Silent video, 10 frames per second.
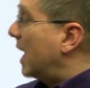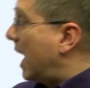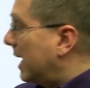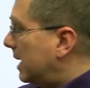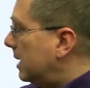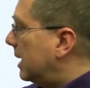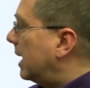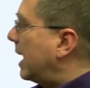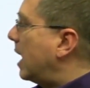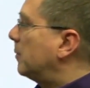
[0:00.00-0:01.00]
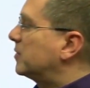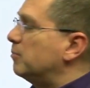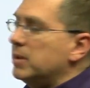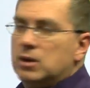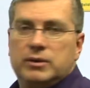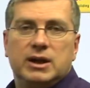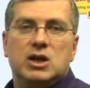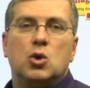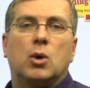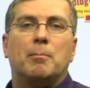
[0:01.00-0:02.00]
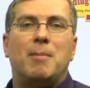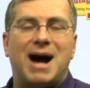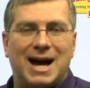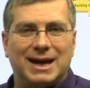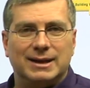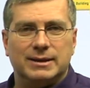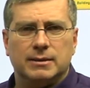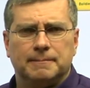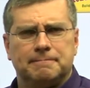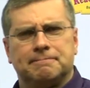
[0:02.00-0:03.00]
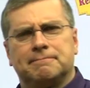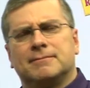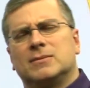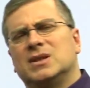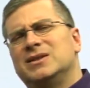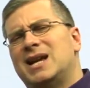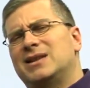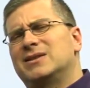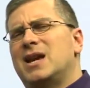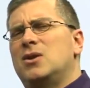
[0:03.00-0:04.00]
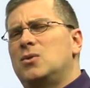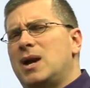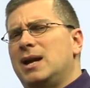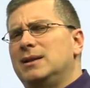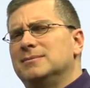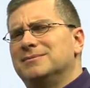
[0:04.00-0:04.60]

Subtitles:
diet and helps build your mind. Does that sound right?